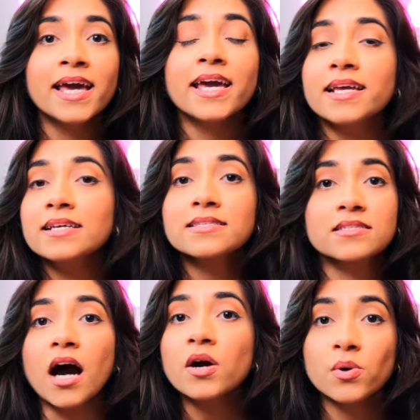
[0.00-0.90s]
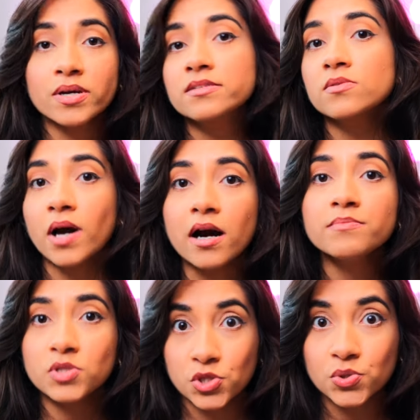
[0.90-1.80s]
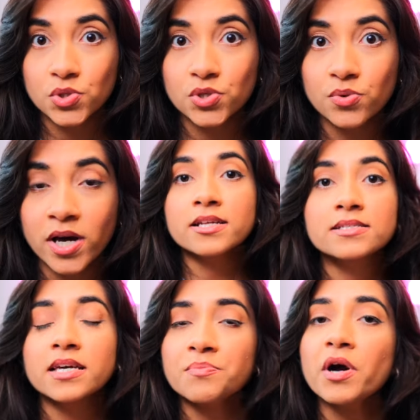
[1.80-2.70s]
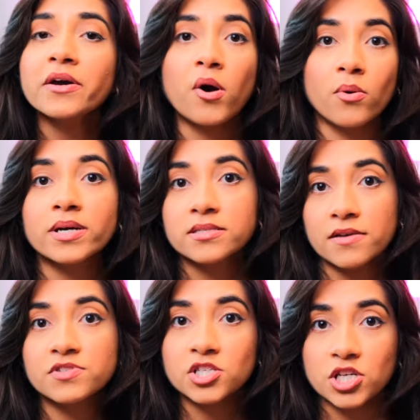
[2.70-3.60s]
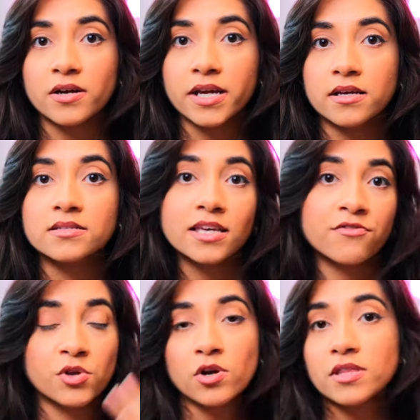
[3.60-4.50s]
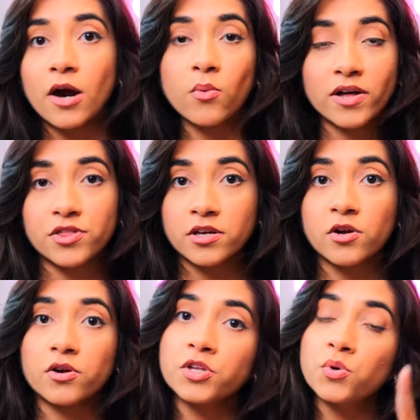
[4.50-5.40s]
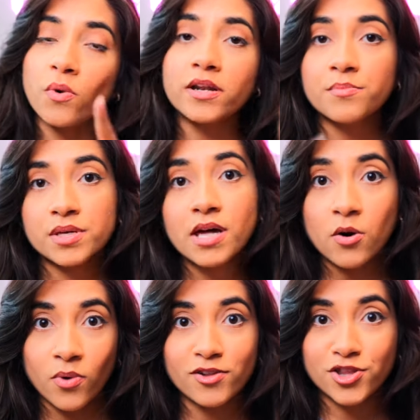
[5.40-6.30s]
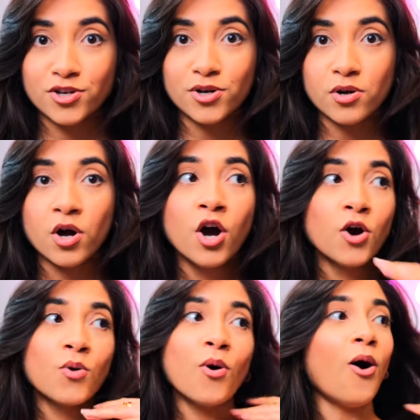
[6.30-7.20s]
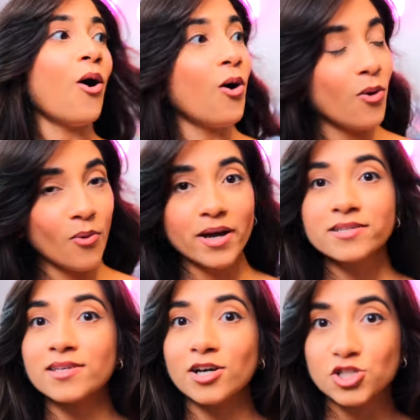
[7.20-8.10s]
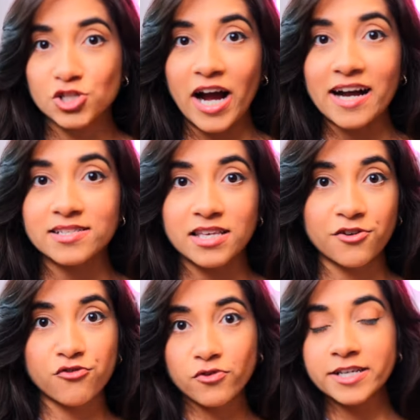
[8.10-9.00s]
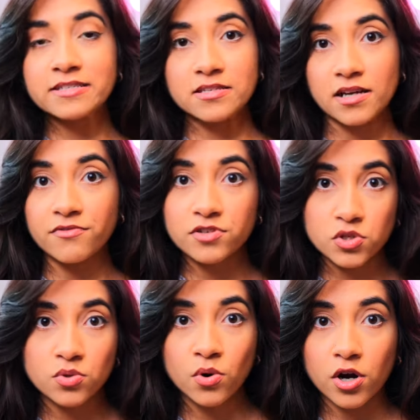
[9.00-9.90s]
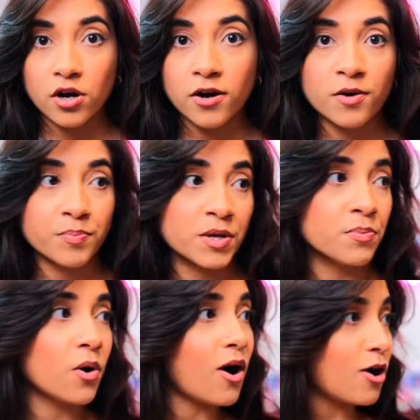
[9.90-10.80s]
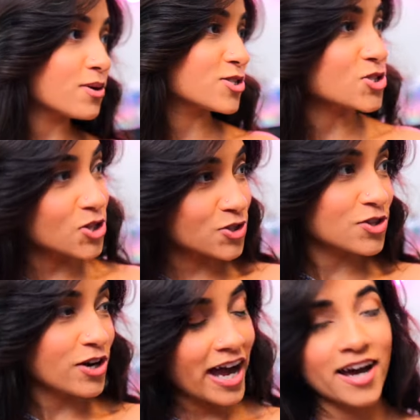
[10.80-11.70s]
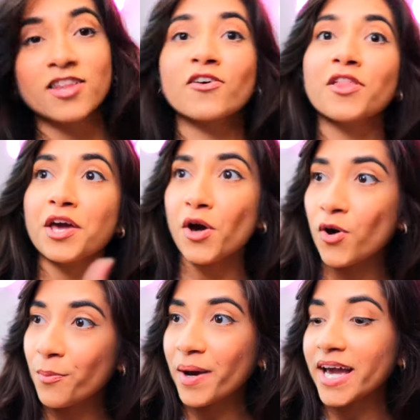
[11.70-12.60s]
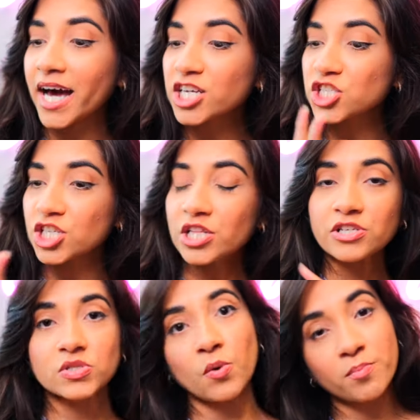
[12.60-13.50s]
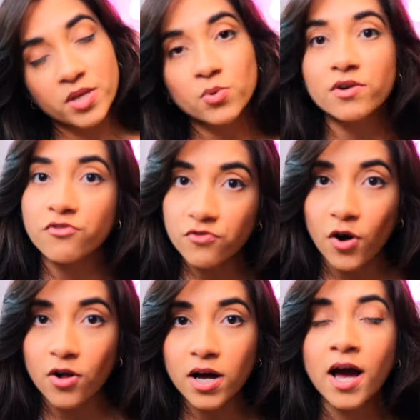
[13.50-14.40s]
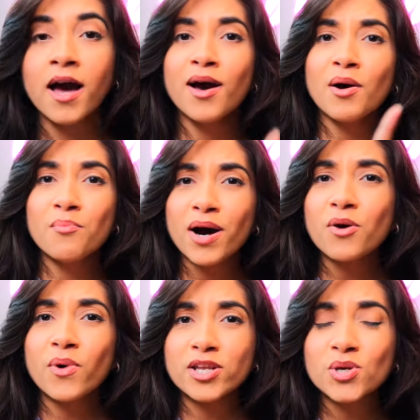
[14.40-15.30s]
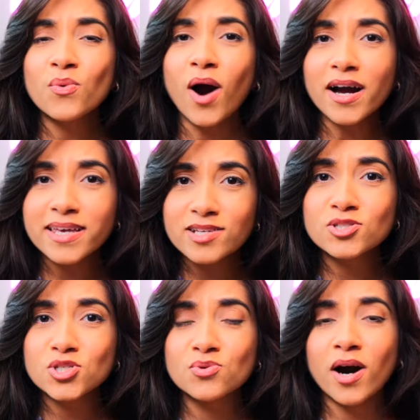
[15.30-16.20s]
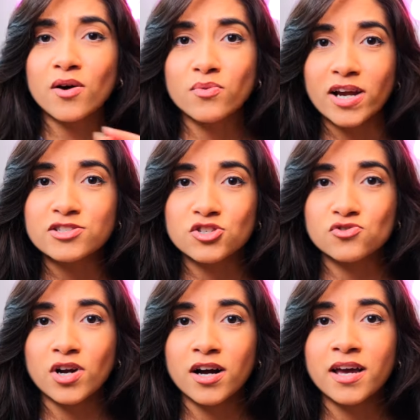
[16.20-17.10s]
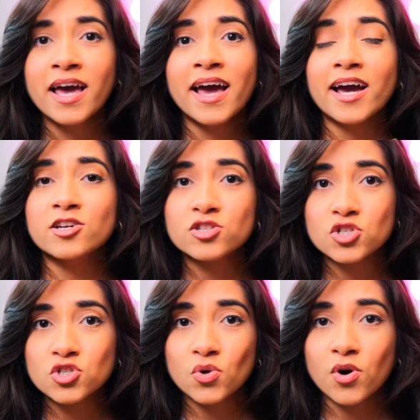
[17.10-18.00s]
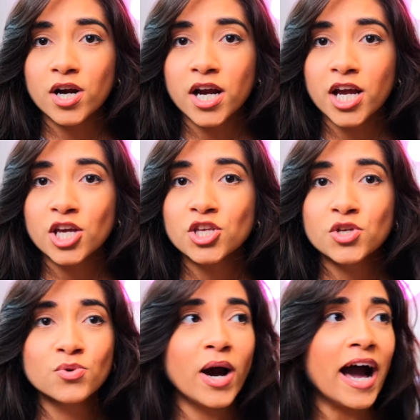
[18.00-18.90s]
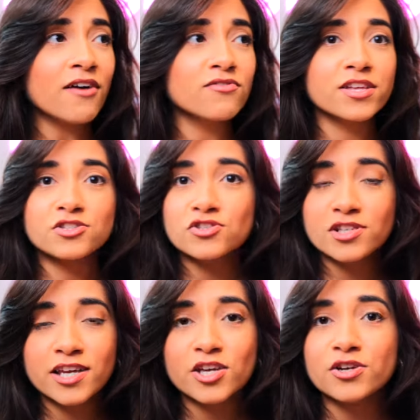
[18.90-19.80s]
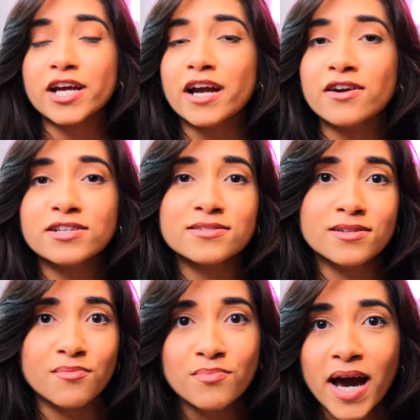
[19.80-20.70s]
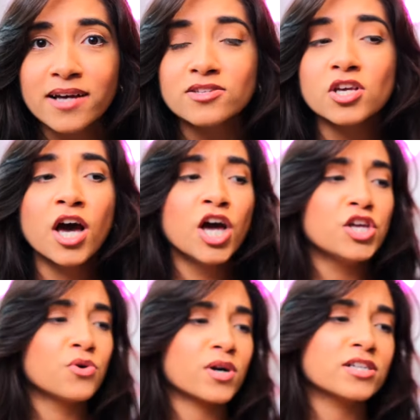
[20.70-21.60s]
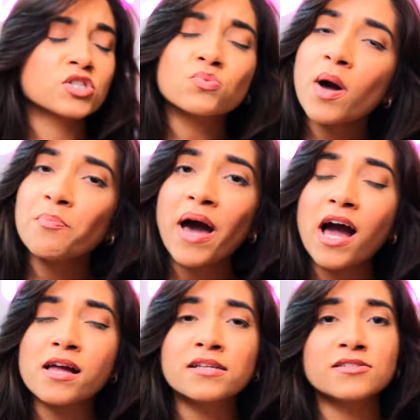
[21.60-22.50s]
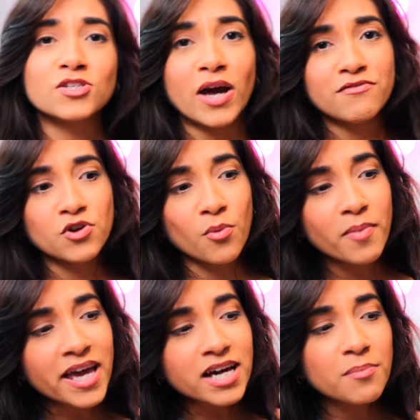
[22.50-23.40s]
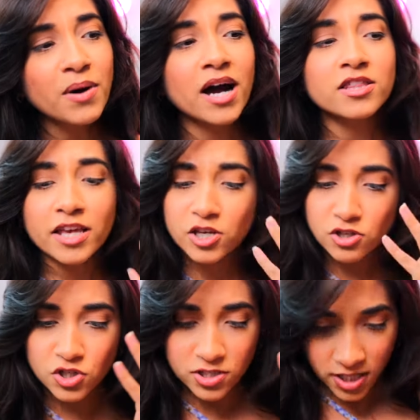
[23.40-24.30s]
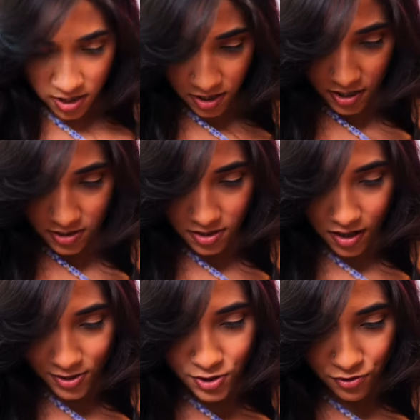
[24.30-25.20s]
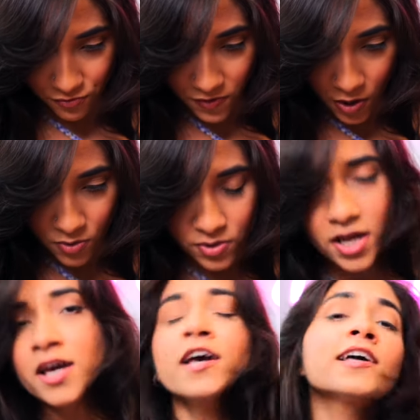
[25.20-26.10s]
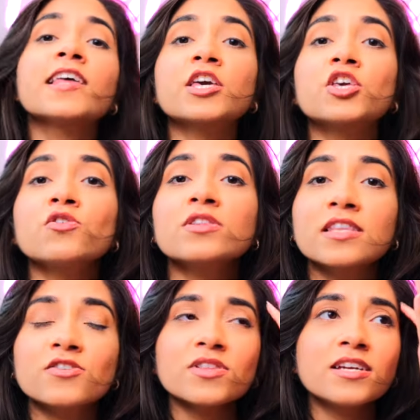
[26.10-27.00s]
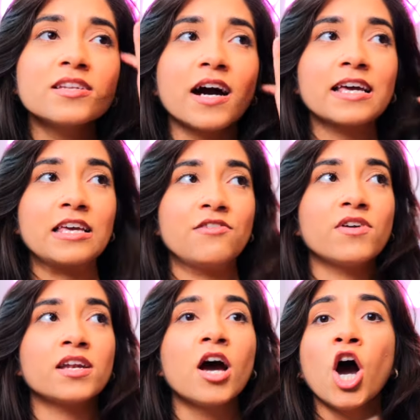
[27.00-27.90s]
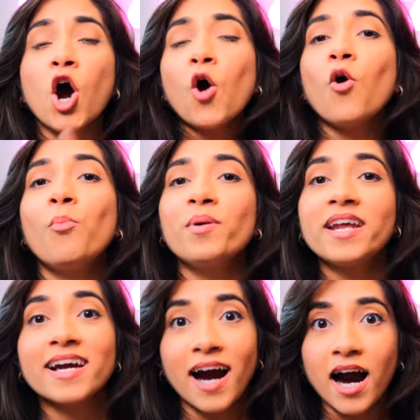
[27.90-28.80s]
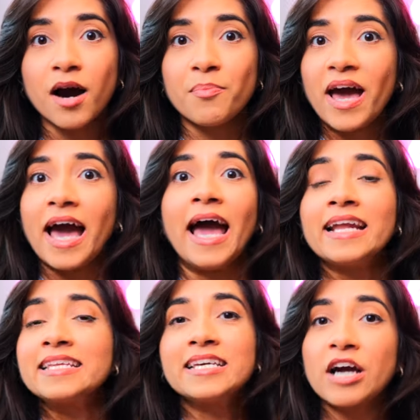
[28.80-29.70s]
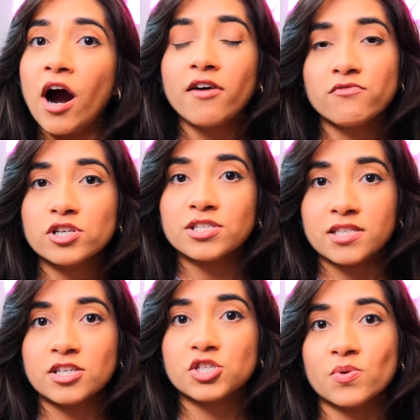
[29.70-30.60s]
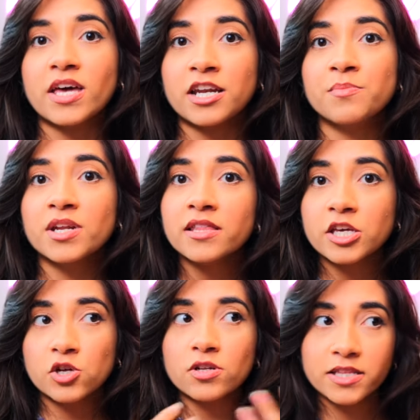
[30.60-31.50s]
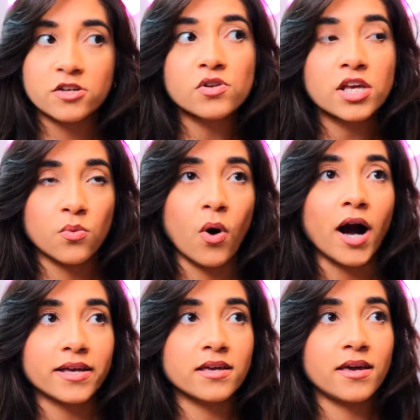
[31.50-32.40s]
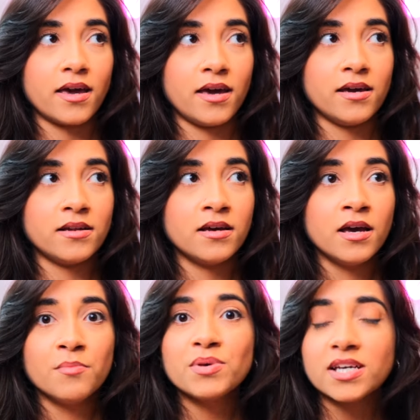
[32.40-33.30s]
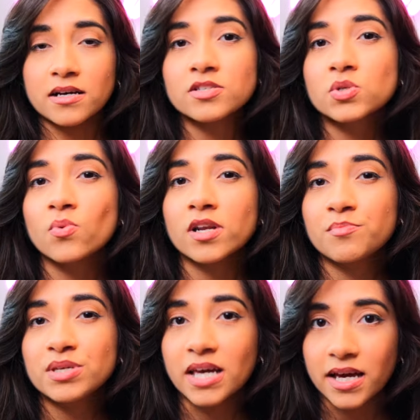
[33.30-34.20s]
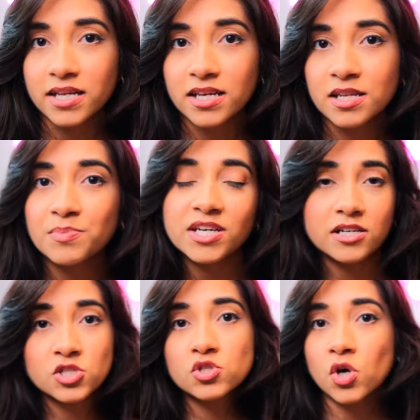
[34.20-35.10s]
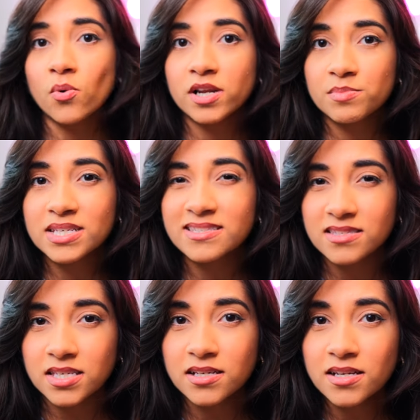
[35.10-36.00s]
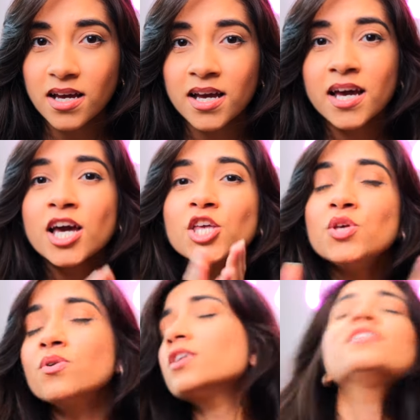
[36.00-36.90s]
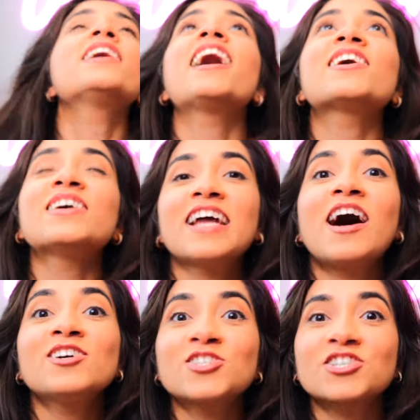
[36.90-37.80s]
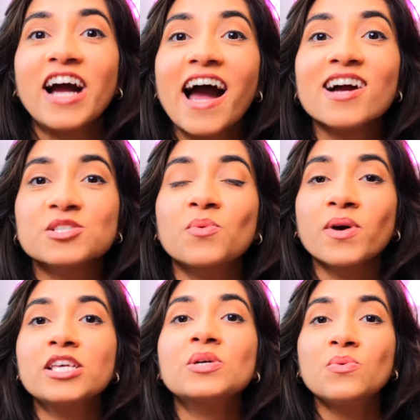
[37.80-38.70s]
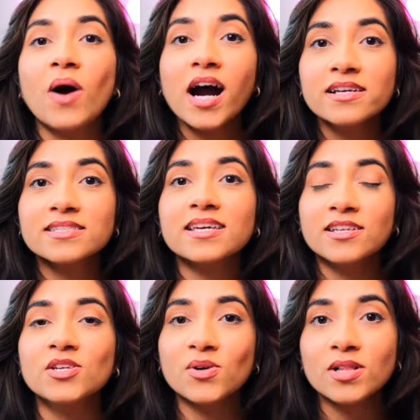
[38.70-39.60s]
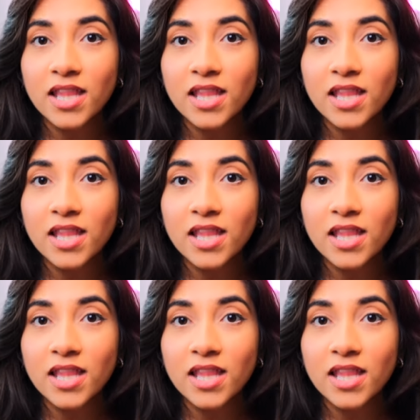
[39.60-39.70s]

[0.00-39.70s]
it is not going to come to you. An example I always love to share is if you're that wealthy girl and you want to be that wealthy girl who always attracts like free stuff to her or people always turn their head and they're like, oh my gosh, she looks so beautiful. But when you walk into a restaurant and a store, you have literally like your hair is in in a mess, you are in sweatpants, you have no makeup on, like you're just like this on your phone. Like you're literally not even opening up any conversation with anybody. Like you're literally walking in because you want to be hidden, because you don't want to be seen. You are not gonna attract what you want in your